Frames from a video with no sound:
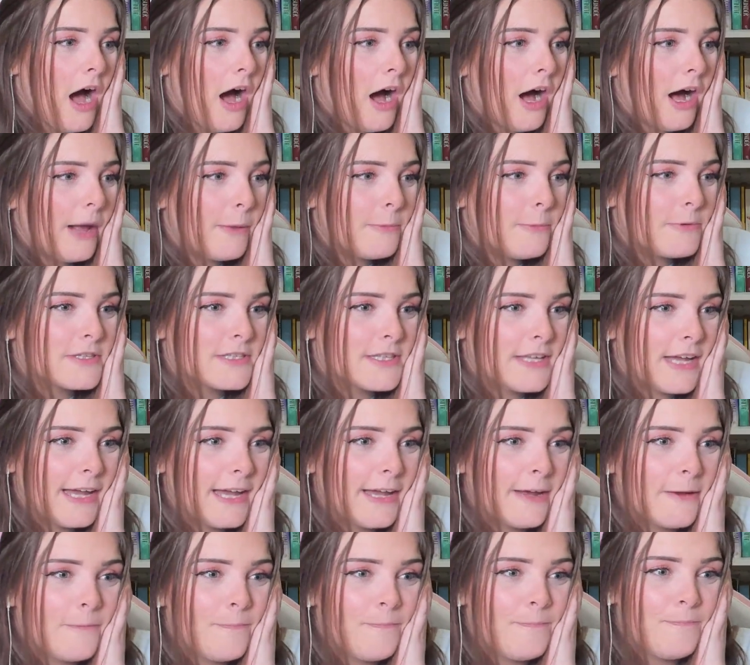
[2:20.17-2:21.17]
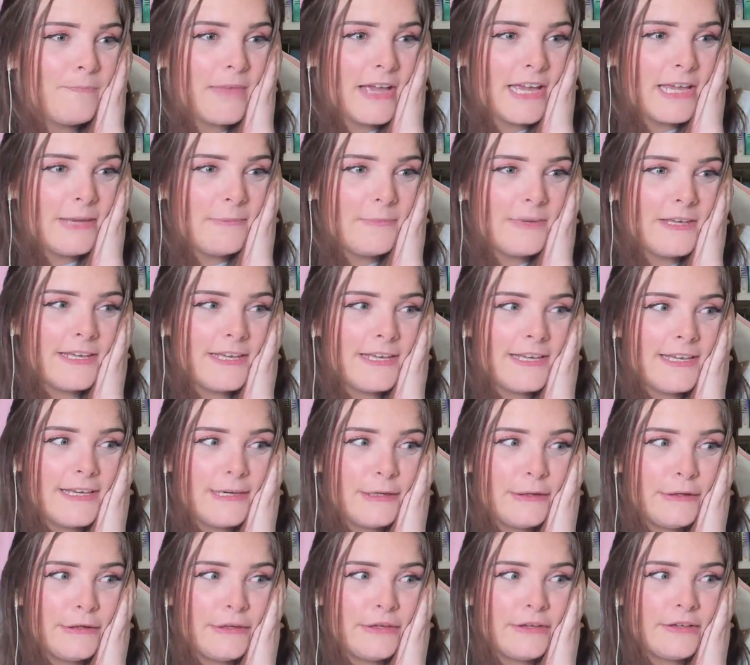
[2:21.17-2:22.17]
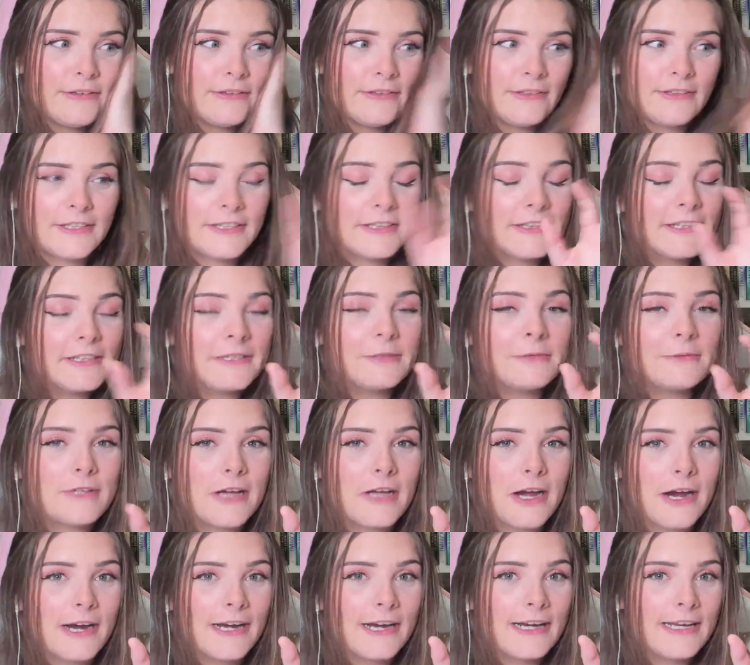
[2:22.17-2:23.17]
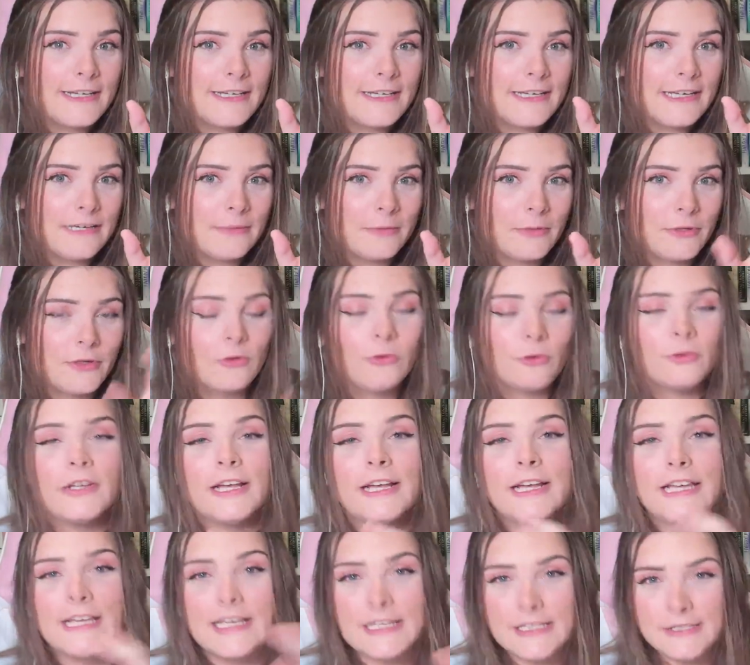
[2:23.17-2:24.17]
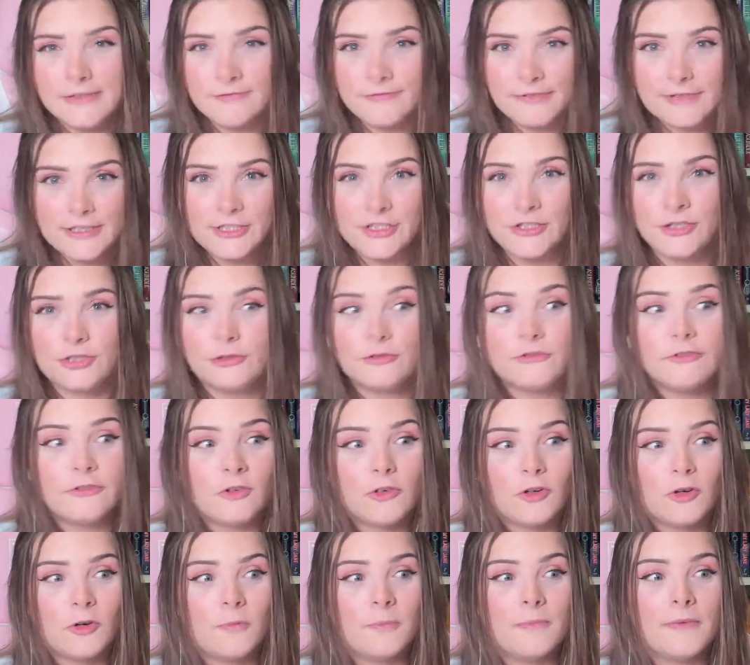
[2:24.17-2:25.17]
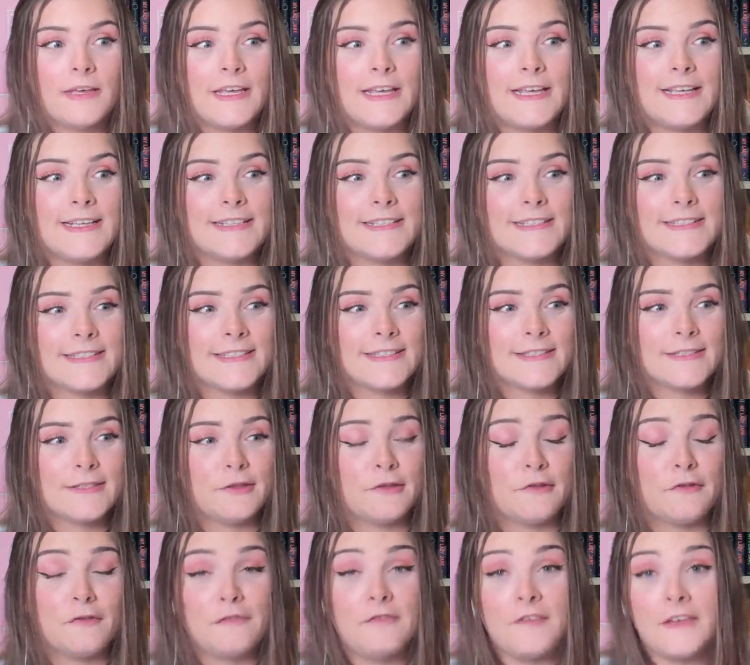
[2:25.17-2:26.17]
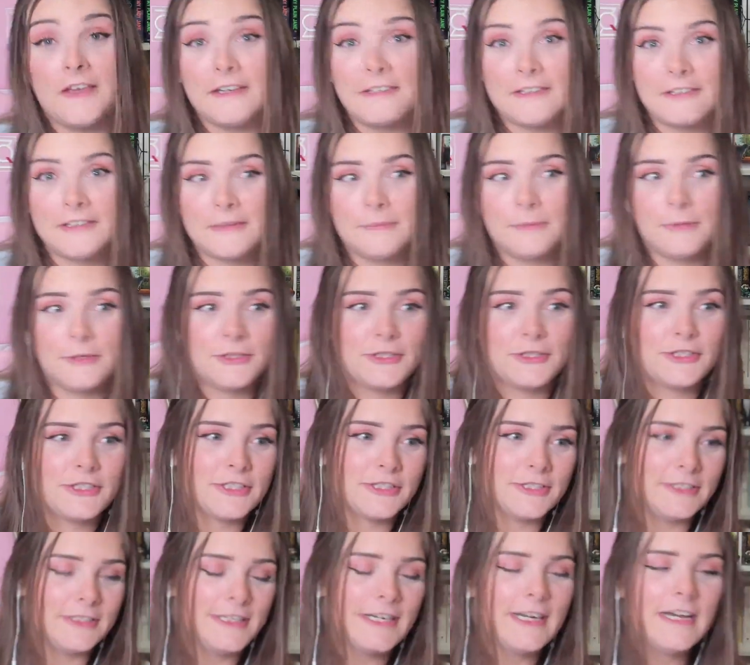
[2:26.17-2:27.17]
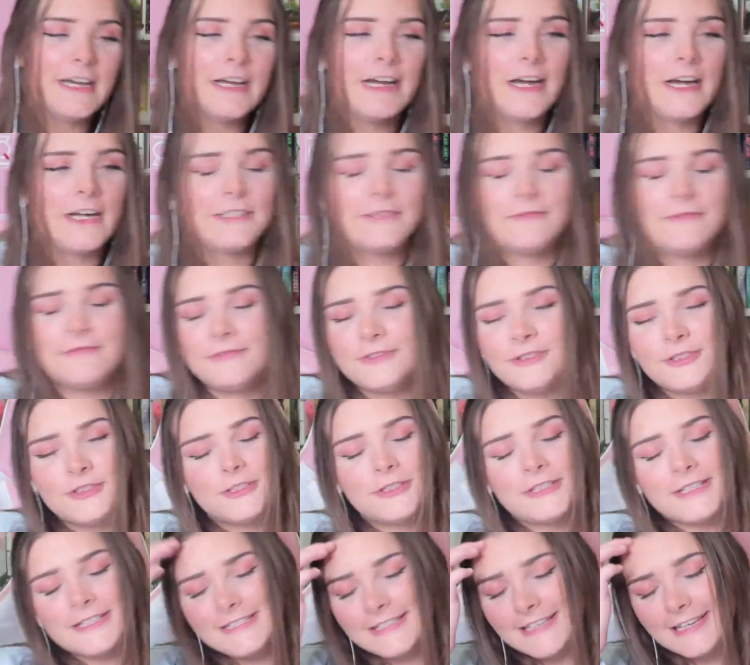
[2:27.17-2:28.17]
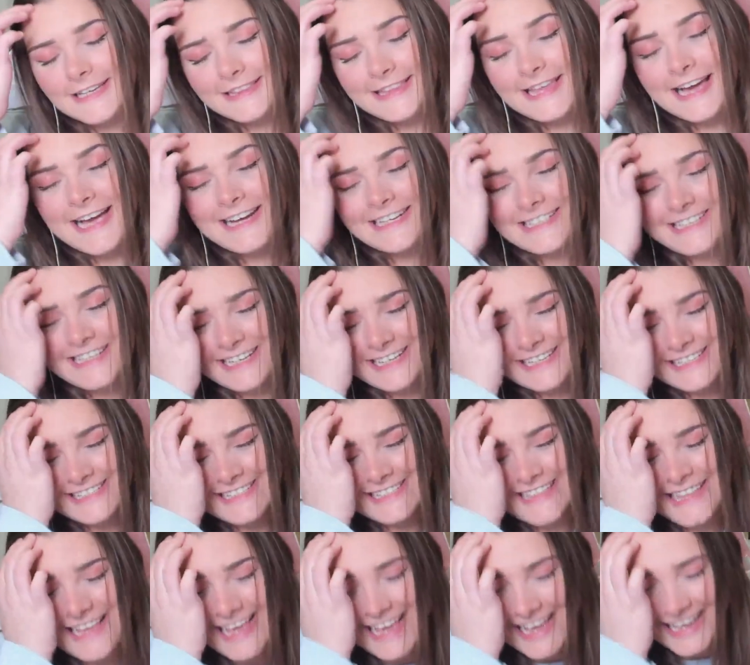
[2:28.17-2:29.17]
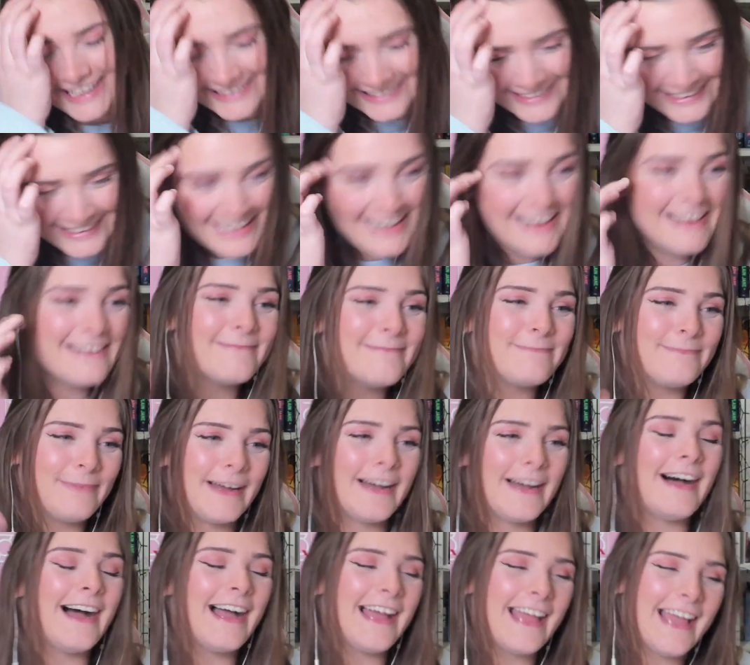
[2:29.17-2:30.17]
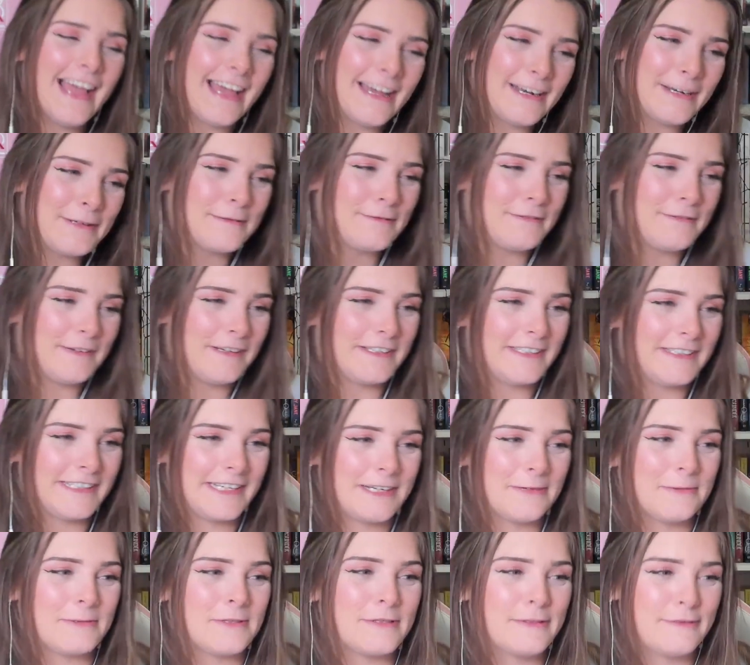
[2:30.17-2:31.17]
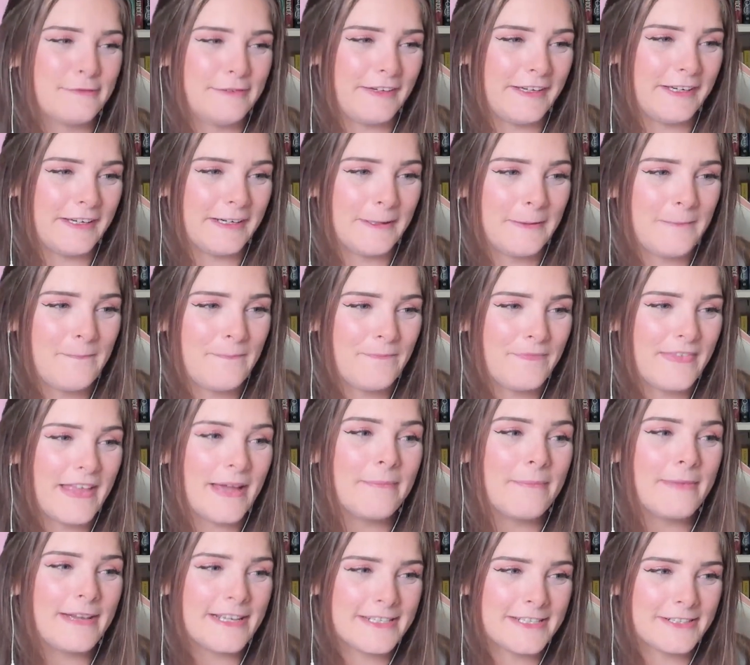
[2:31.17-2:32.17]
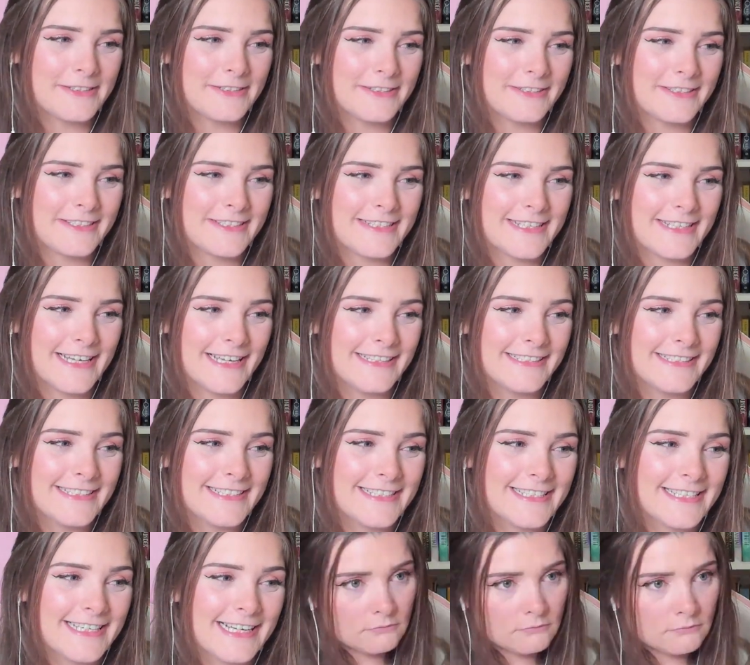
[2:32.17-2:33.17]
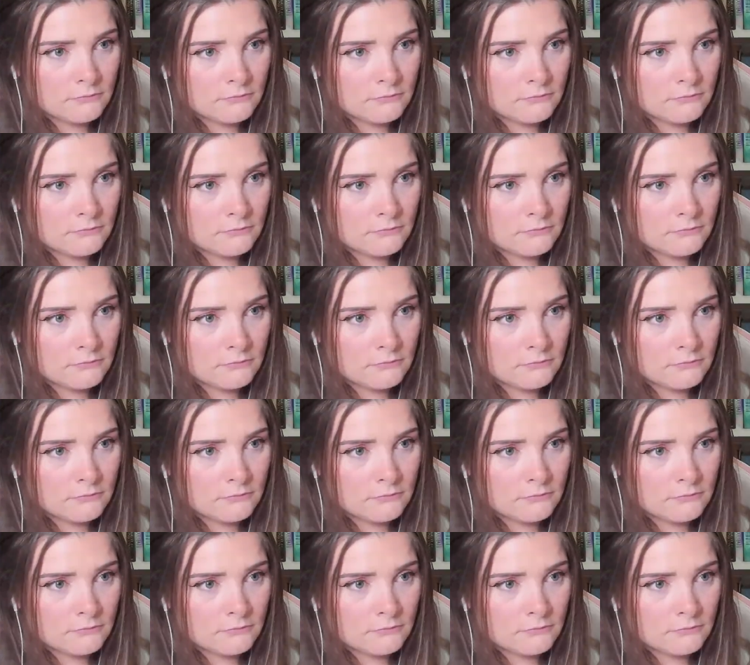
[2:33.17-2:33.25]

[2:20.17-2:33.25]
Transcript: I was like, maybe the little tiny demon or like his original form is the fear emotion. I should have said that just then. But I had a feeling it was fear. That makes a lot of sense.